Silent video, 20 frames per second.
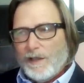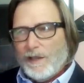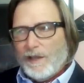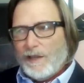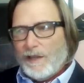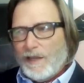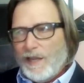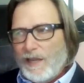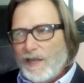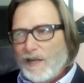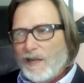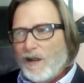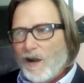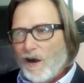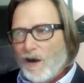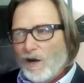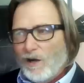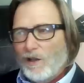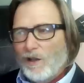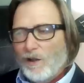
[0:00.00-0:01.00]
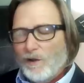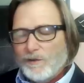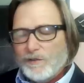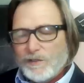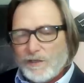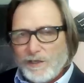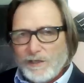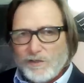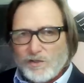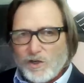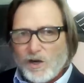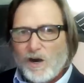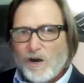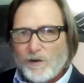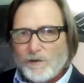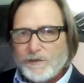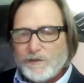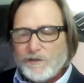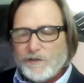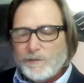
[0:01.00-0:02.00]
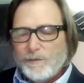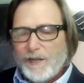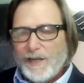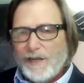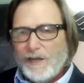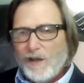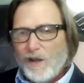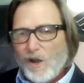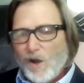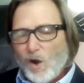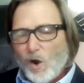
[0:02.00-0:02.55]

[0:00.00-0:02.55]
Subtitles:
King Charles of Spain,